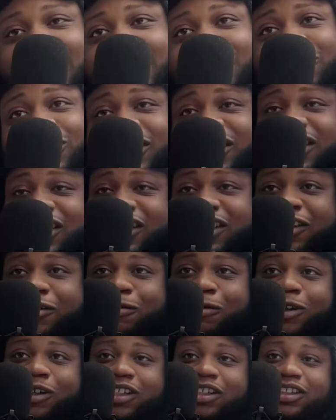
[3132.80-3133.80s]
like you said,
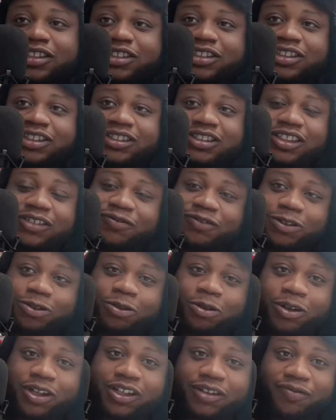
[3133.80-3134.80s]
networking, just
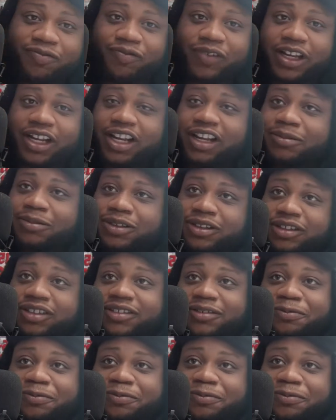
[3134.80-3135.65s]
enjoying, vibing.